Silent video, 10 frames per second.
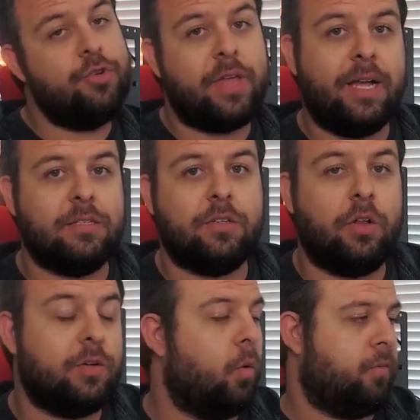a $2,000
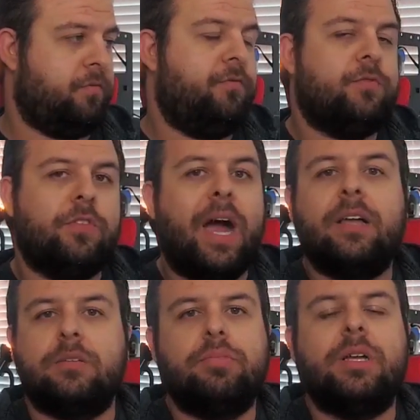or
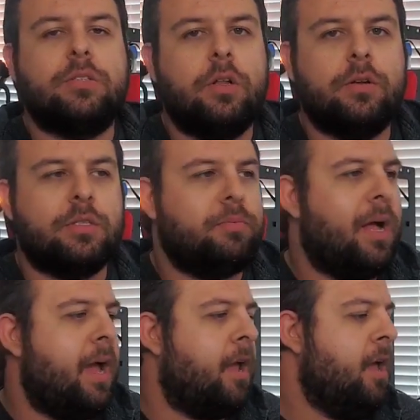$1,000+
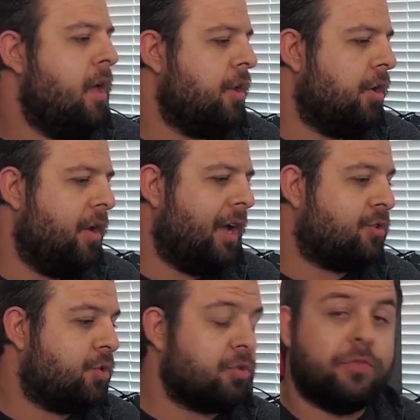display. You know, a
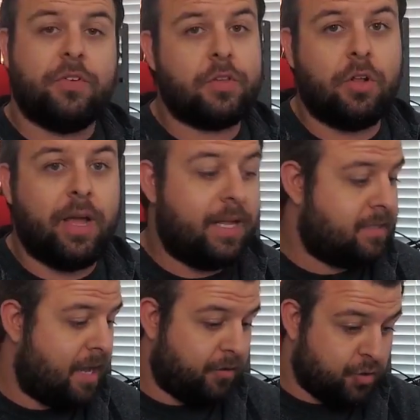$250
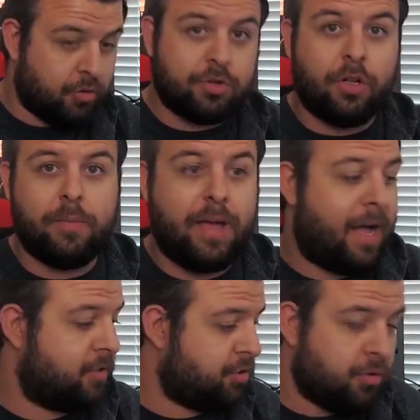headset, $200
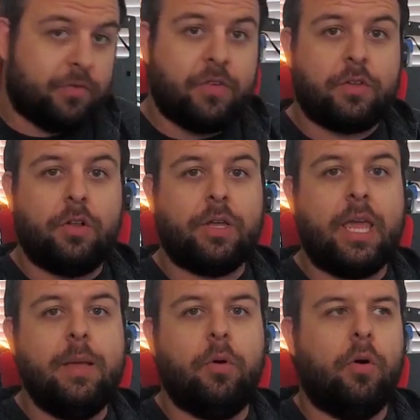mouse, $250
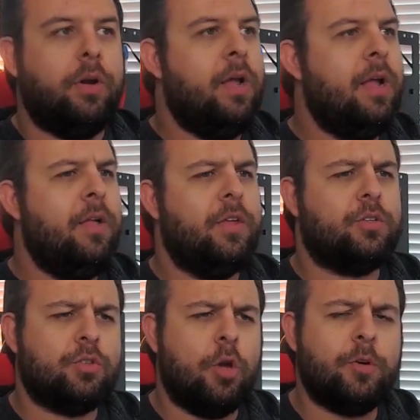keyboard.
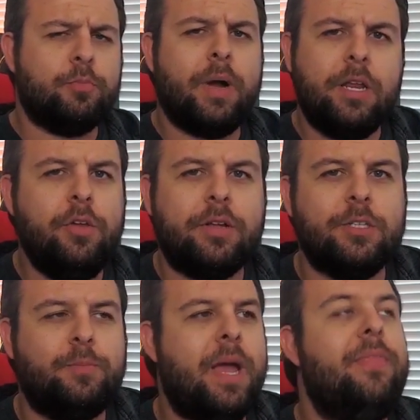There's so much money you
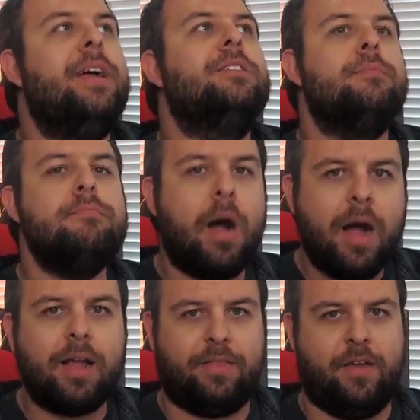can spend. There's a
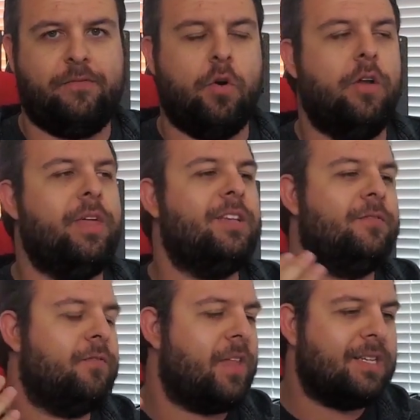market there for it.
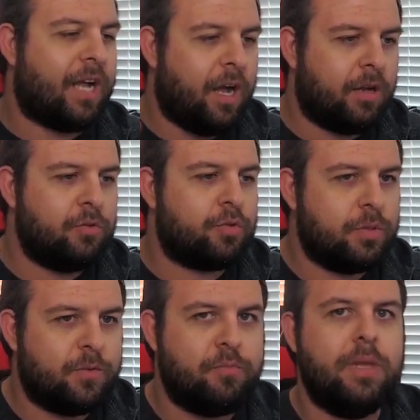There's
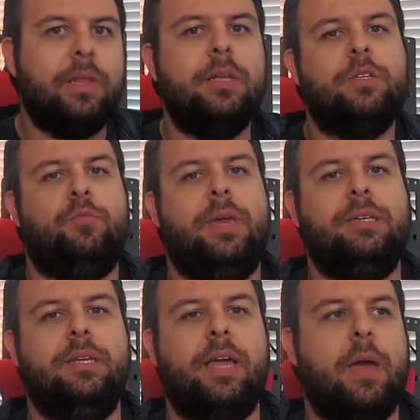hundreds of millions of
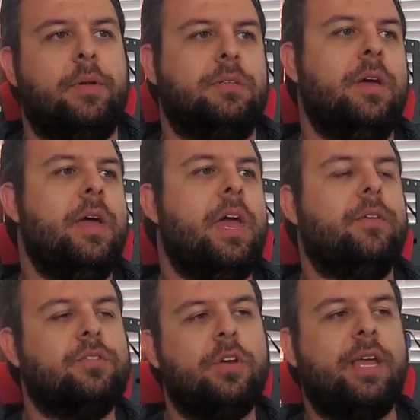PC gamers.
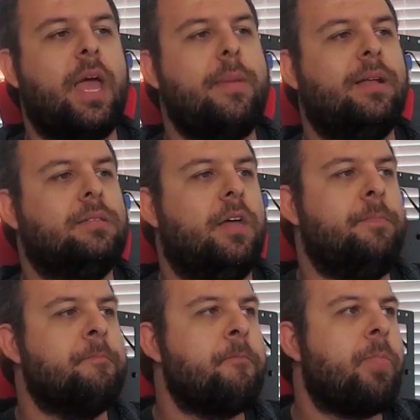If Sony came out and
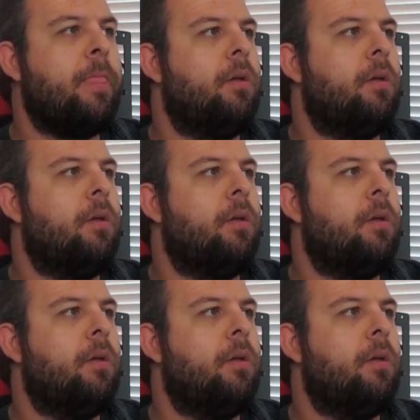said,